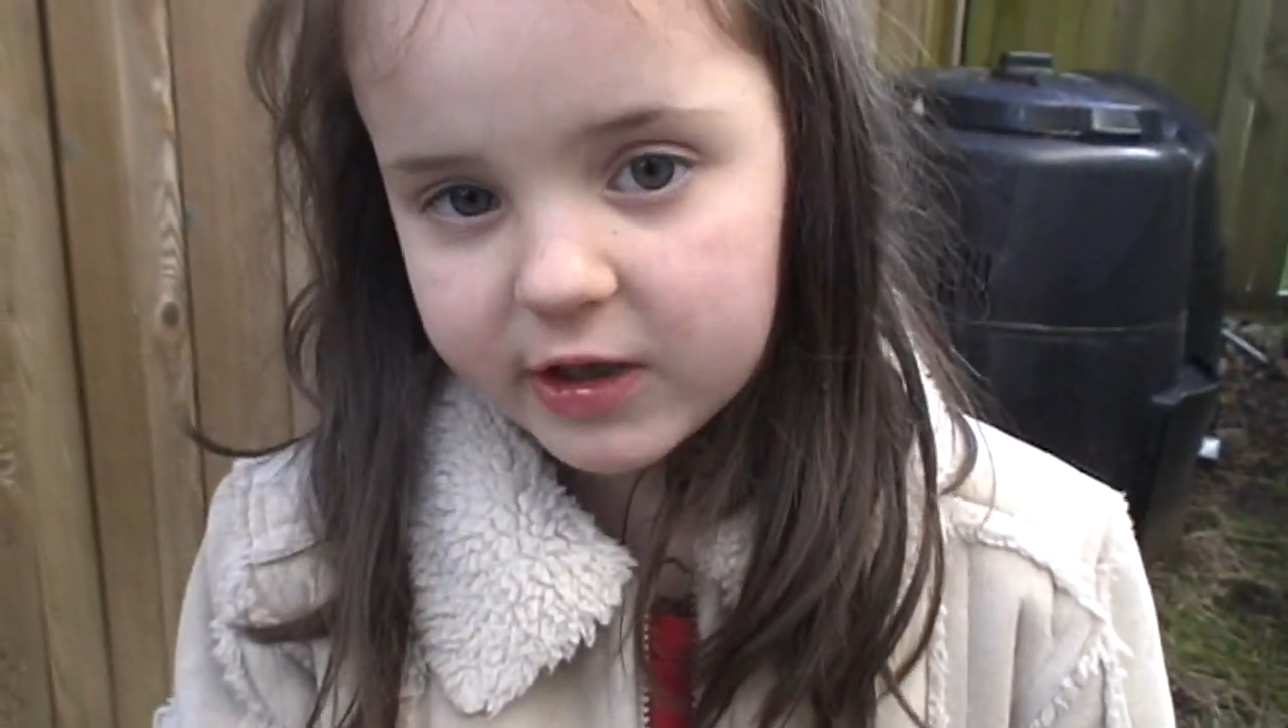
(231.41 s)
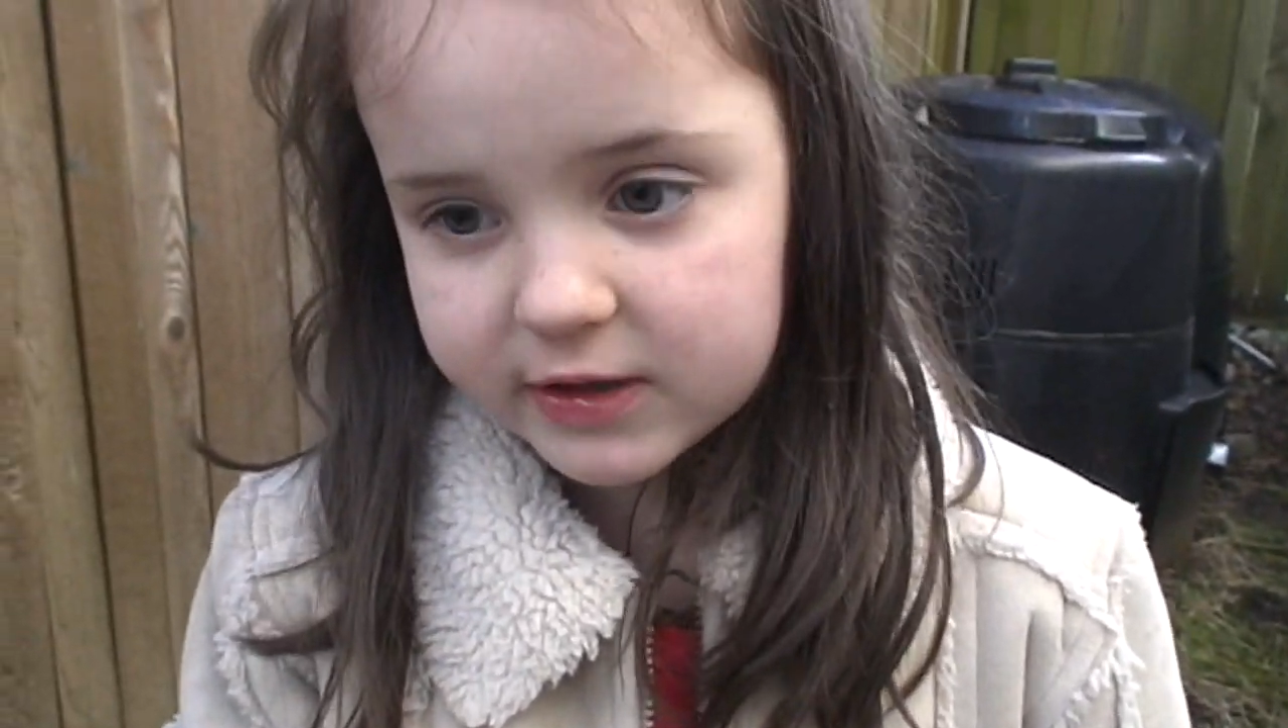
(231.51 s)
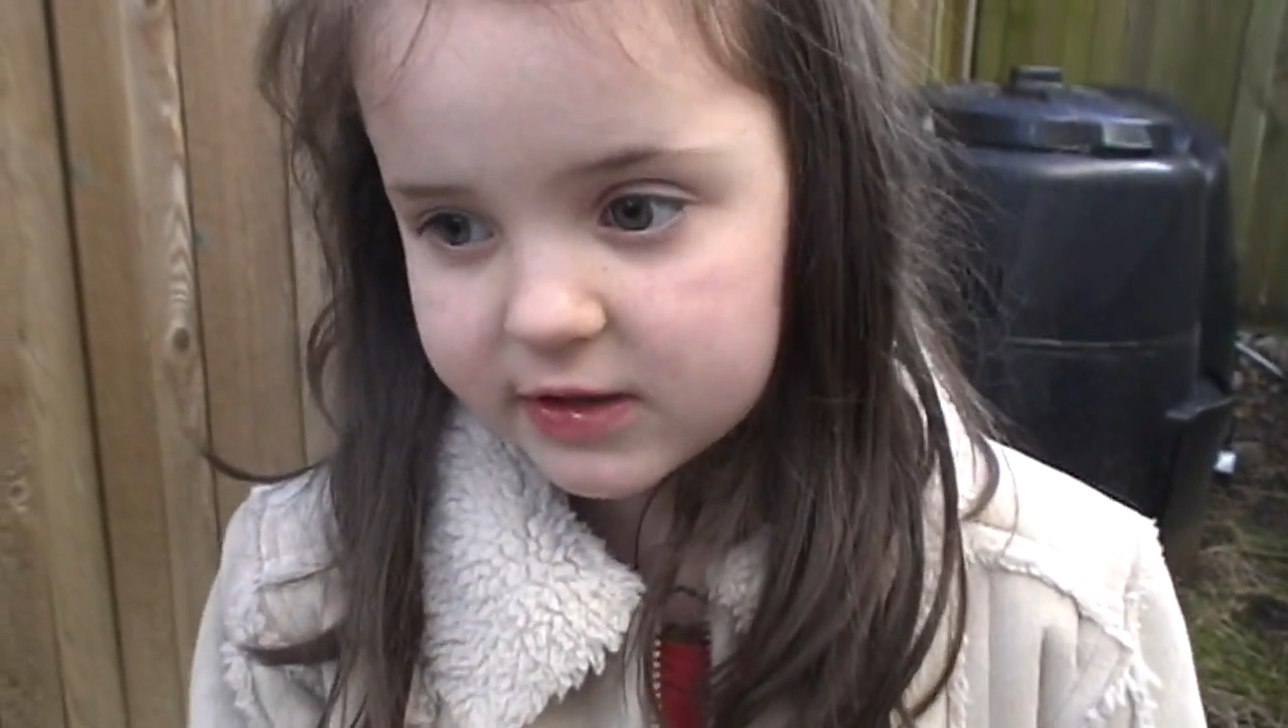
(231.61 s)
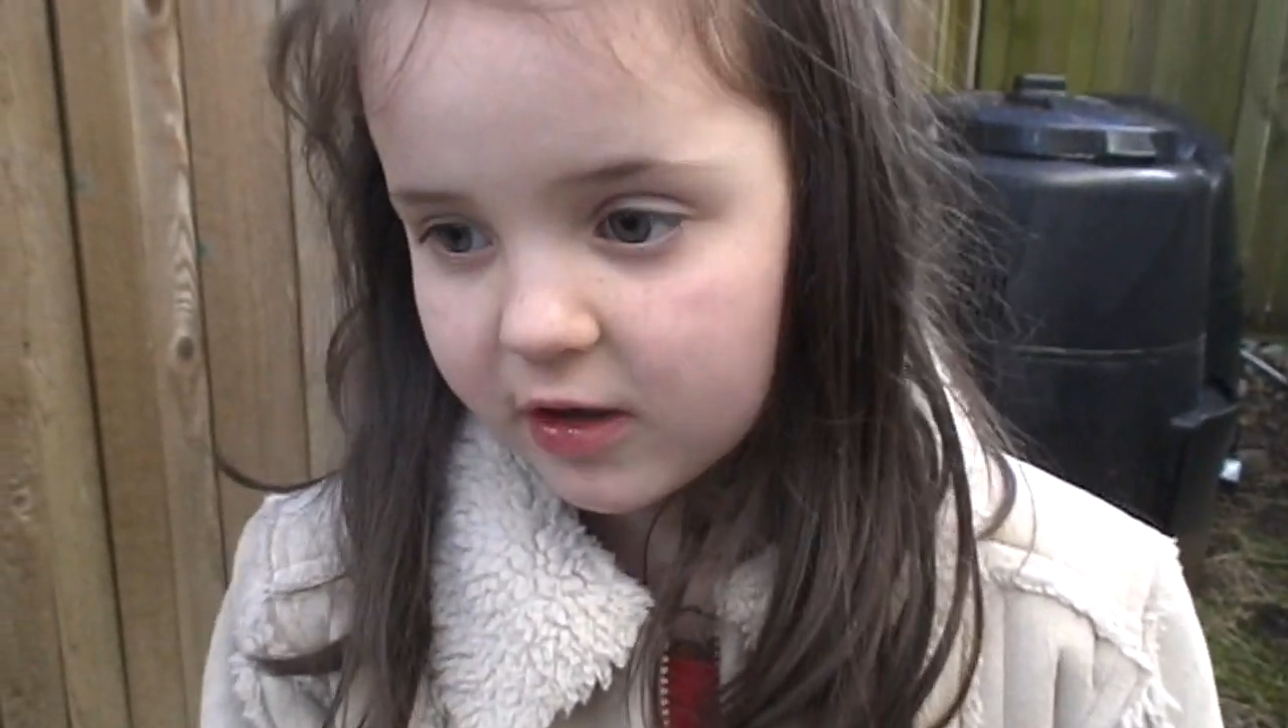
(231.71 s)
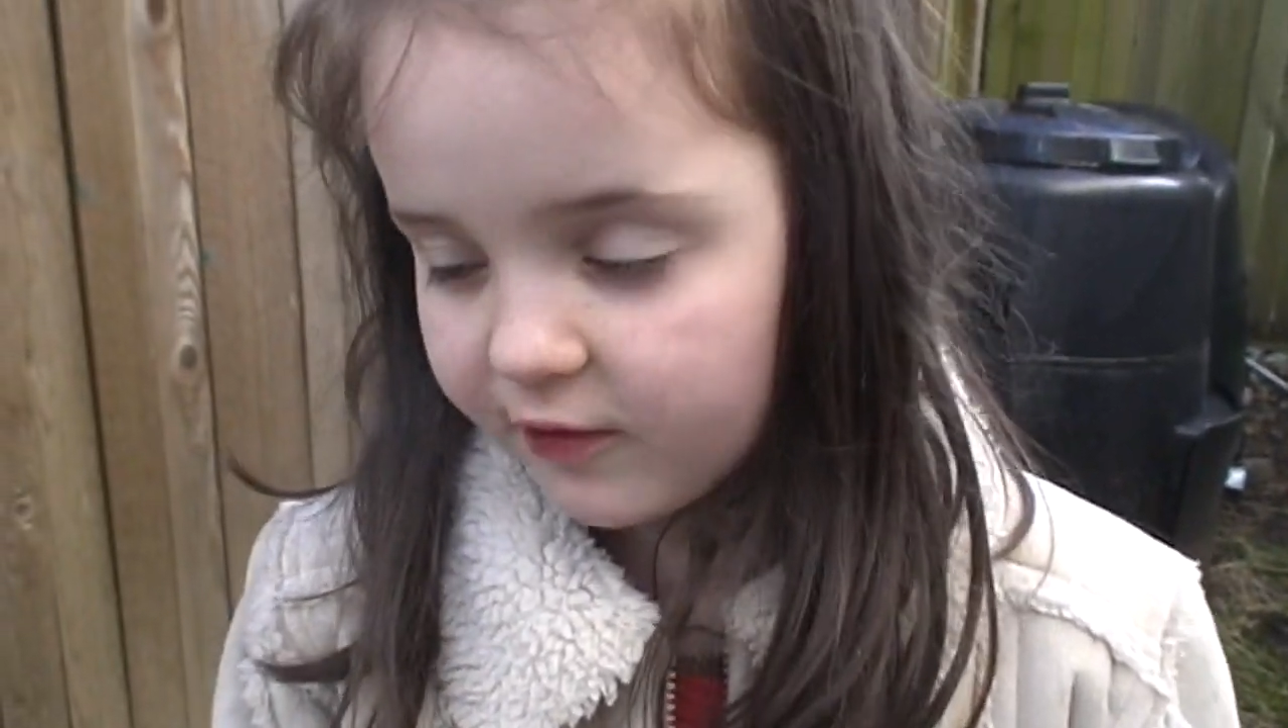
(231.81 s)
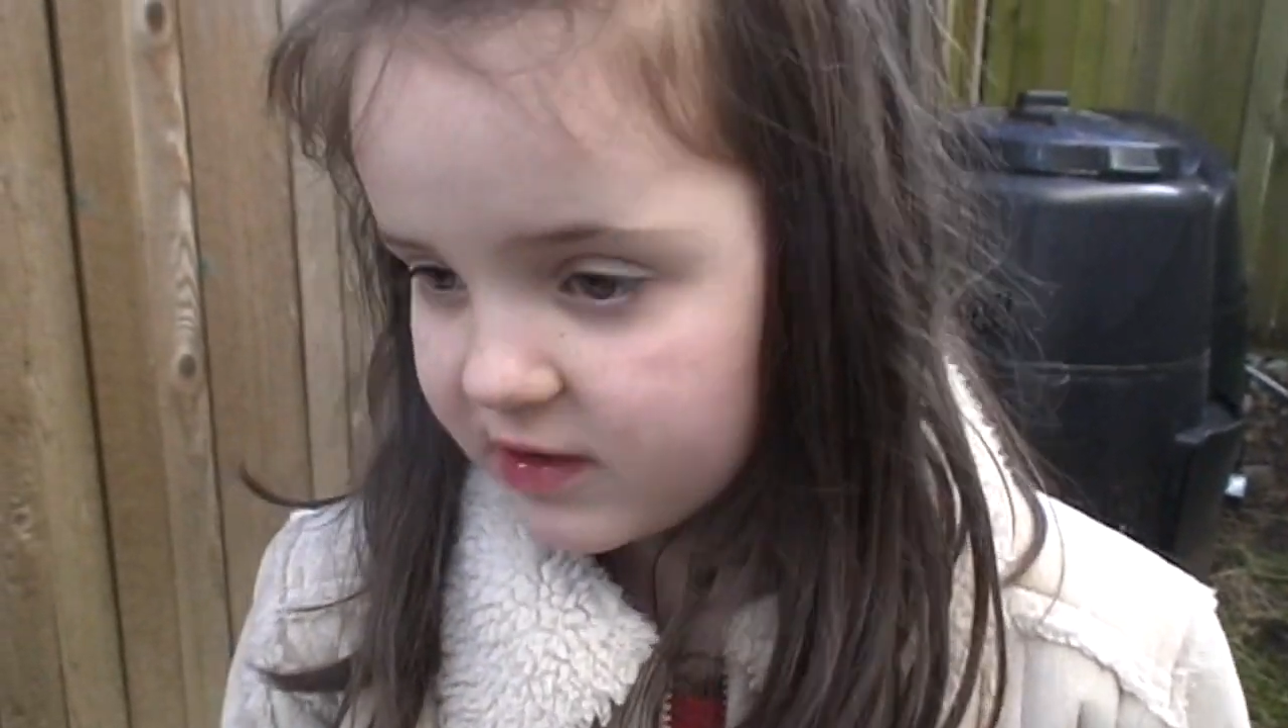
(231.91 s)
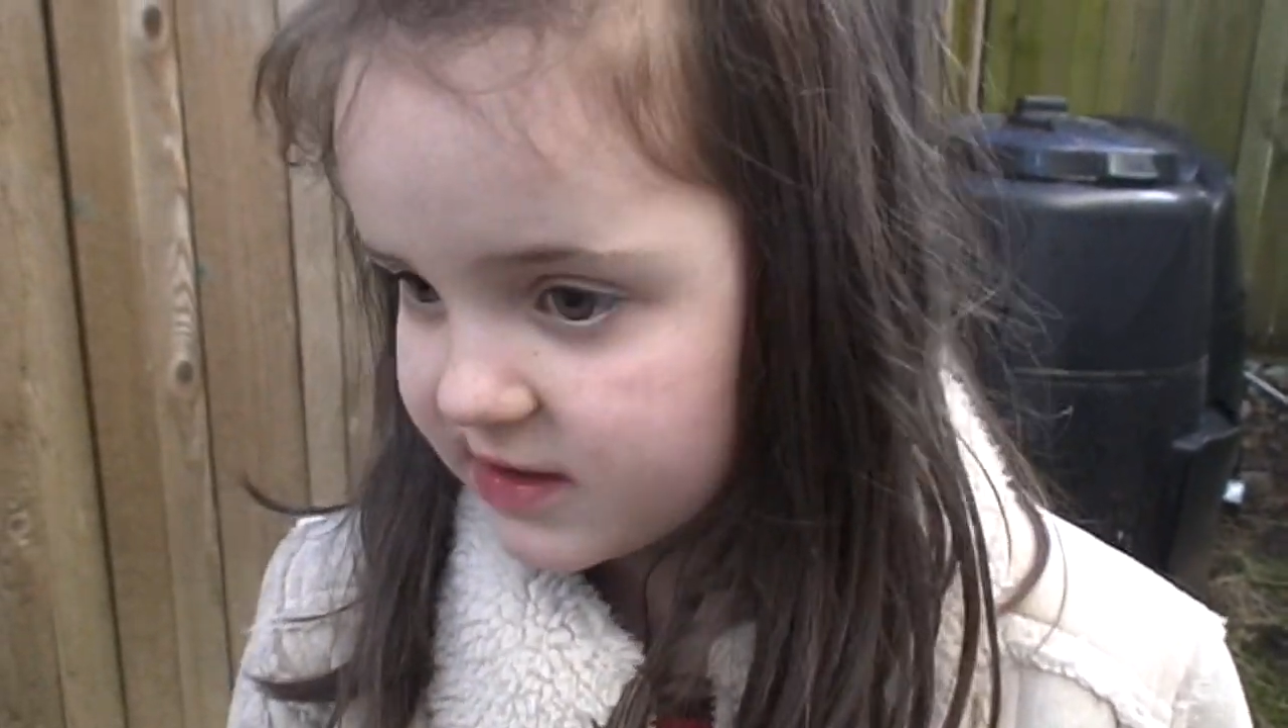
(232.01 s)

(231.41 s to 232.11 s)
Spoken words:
on surface.